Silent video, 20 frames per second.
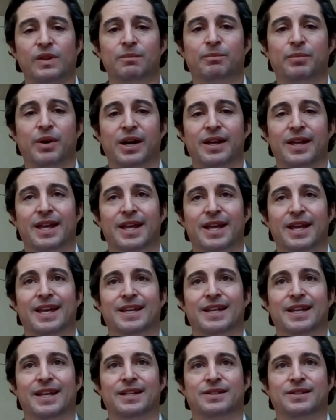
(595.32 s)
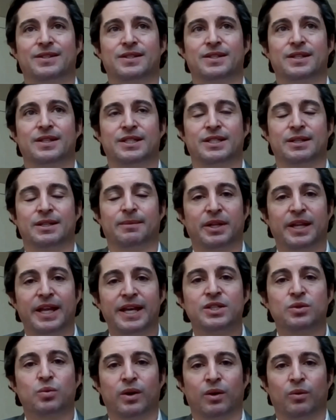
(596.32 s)
But it's a
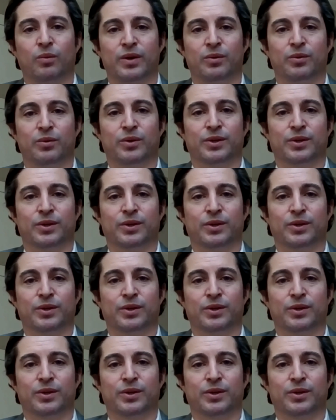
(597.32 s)
place where we